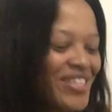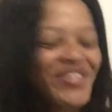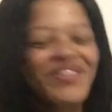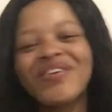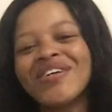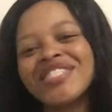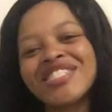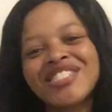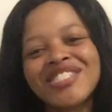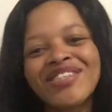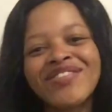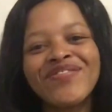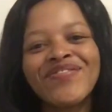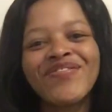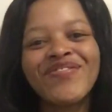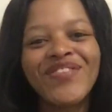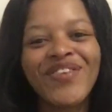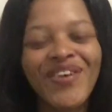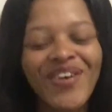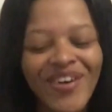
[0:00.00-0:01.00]
Question
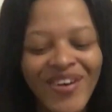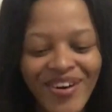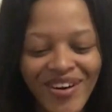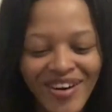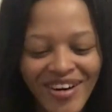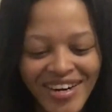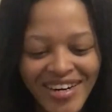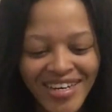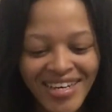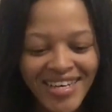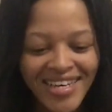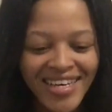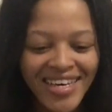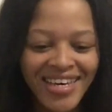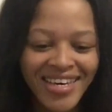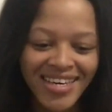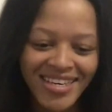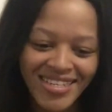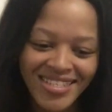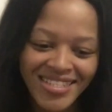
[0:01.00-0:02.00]
four
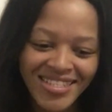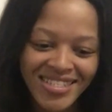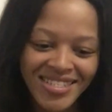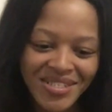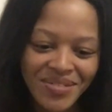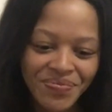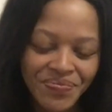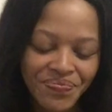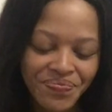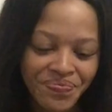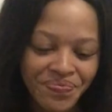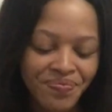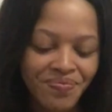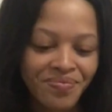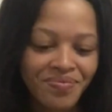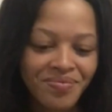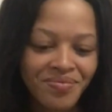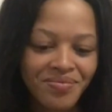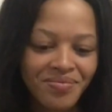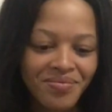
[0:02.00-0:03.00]
is
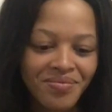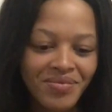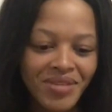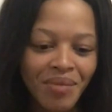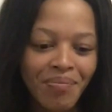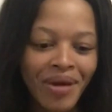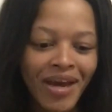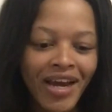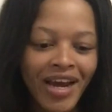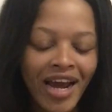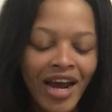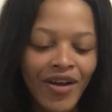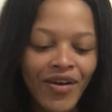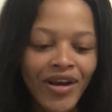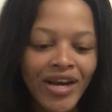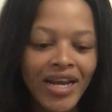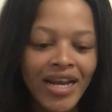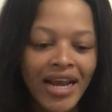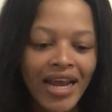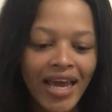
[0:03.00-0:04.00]
my
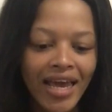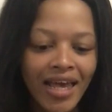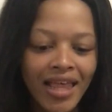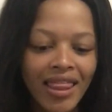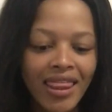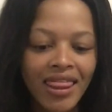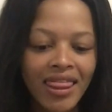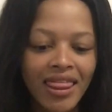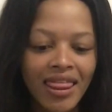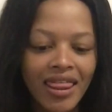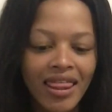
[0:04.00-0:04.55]
current length.